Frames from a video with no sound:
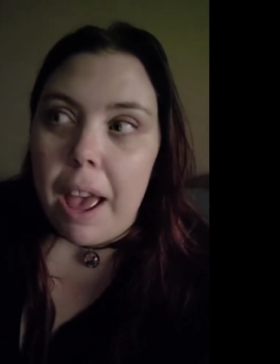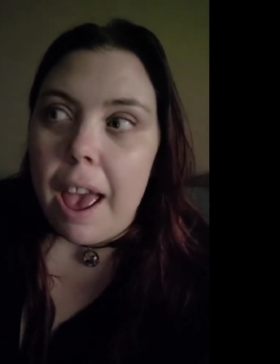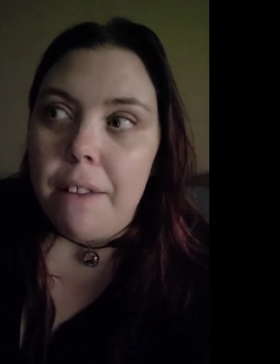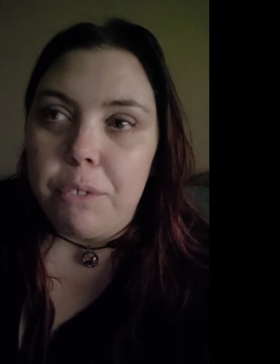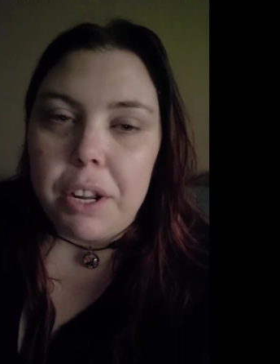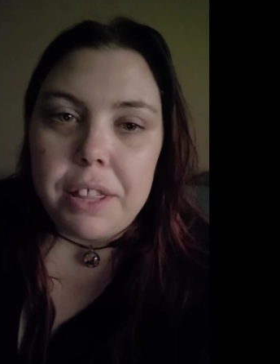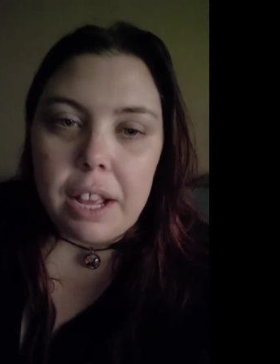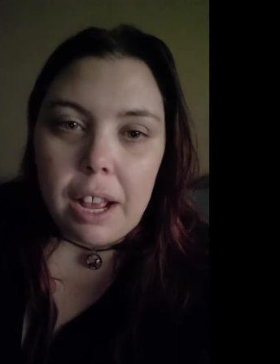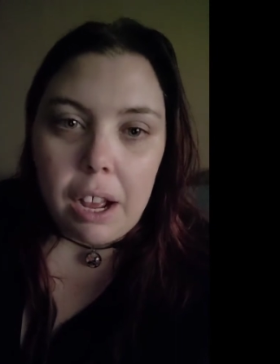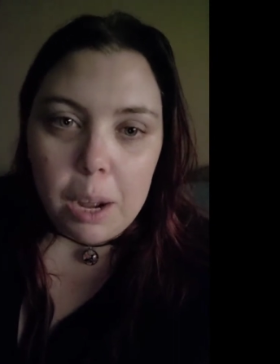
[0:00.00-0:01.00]
Everything
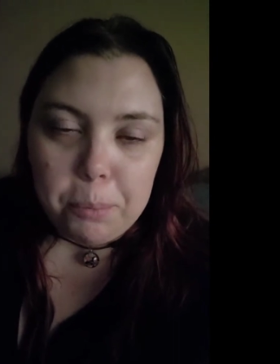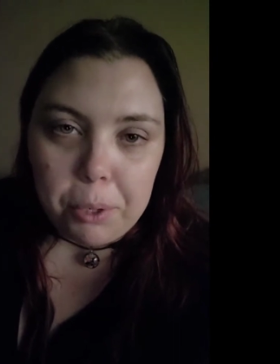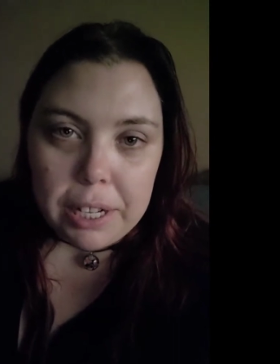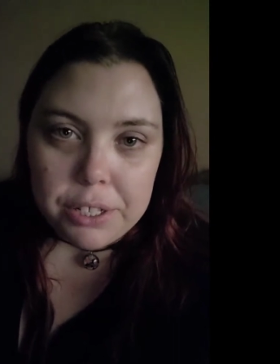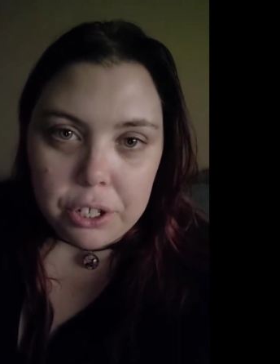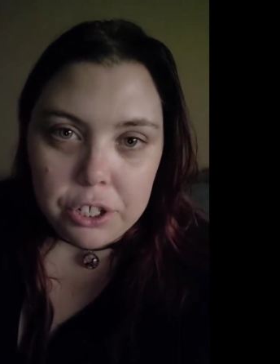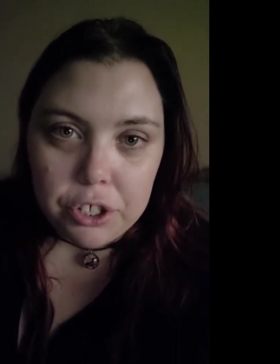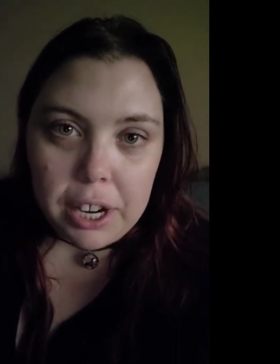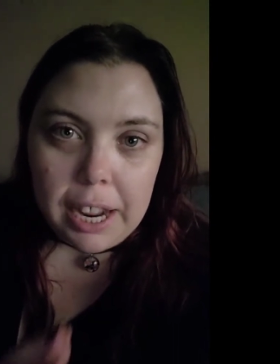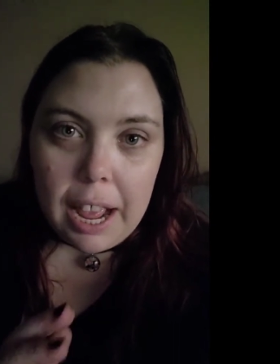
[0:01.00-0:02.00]
I got
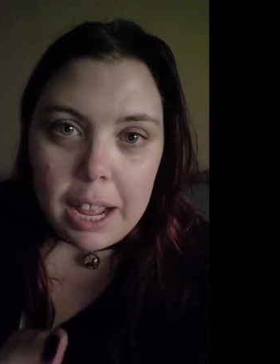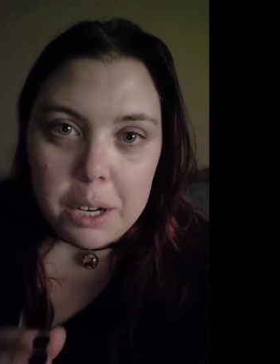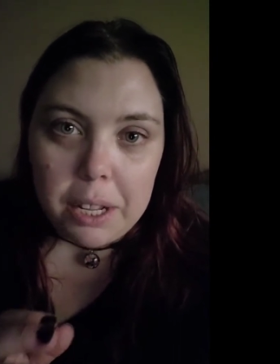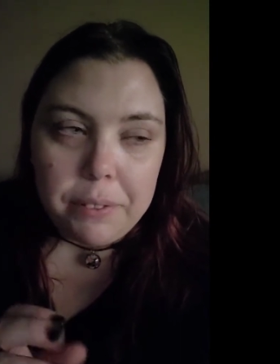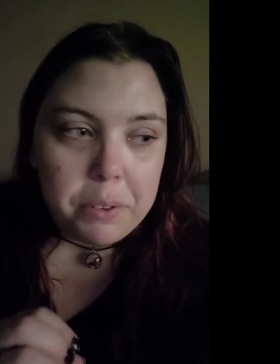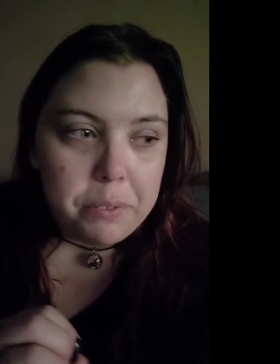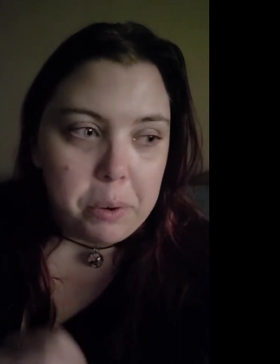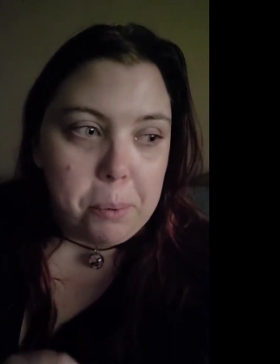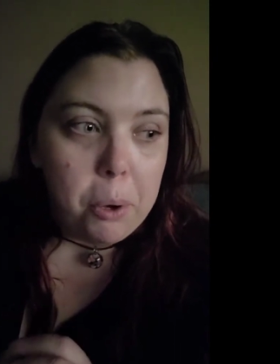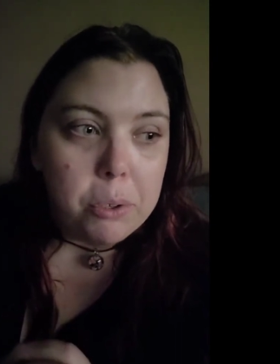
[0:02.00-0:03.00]
pre-surgery and even for
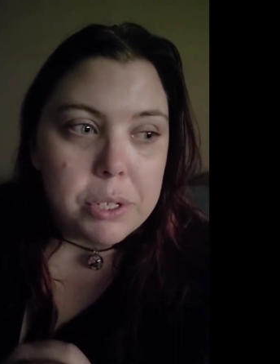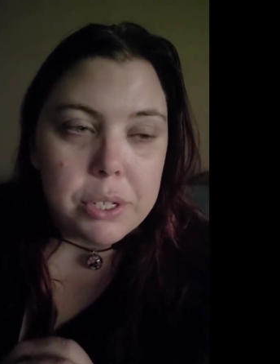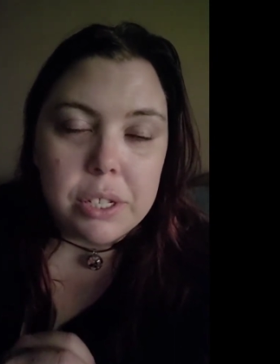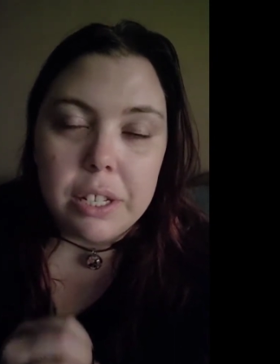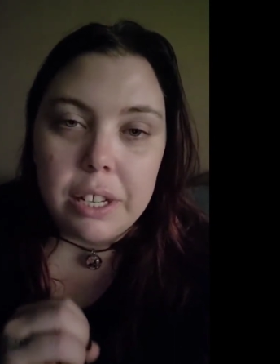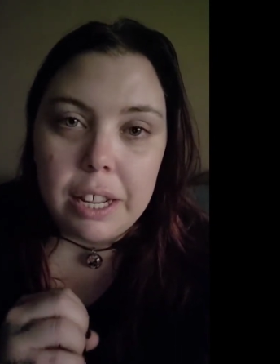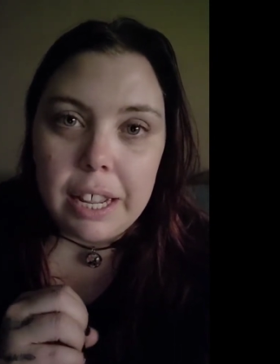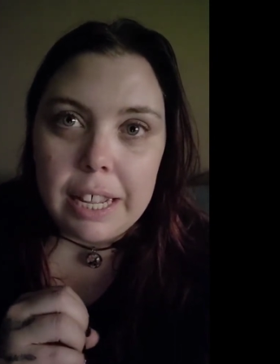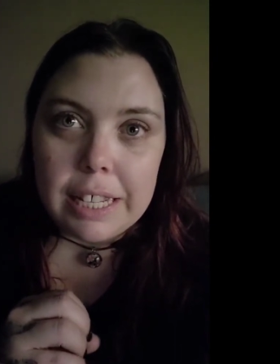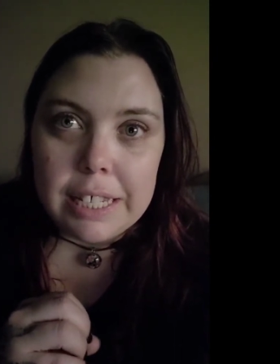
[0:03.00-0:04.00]
post
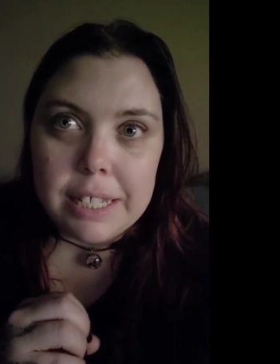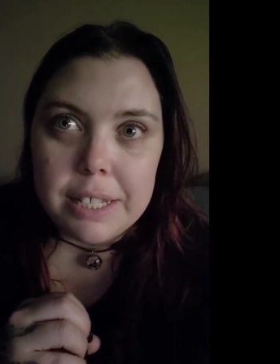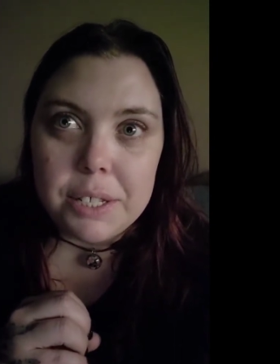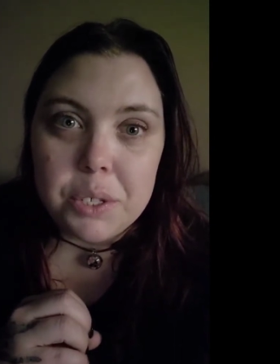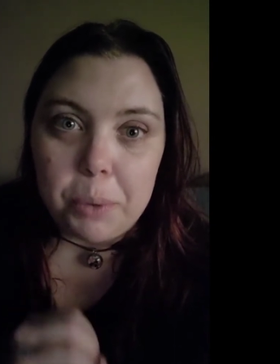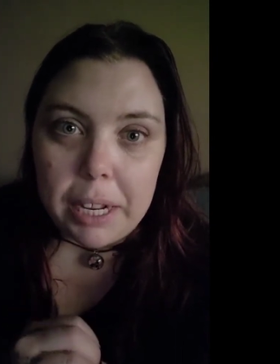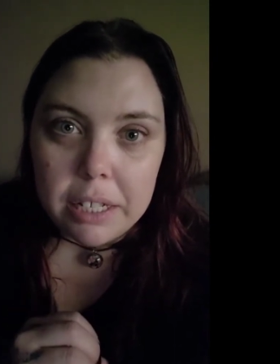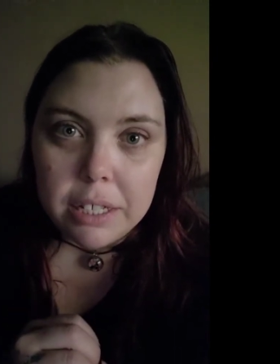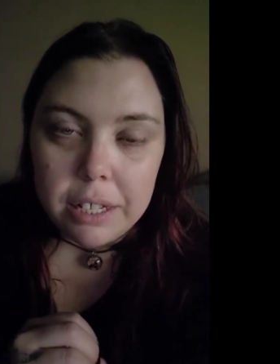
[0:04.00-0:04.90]
is sweet.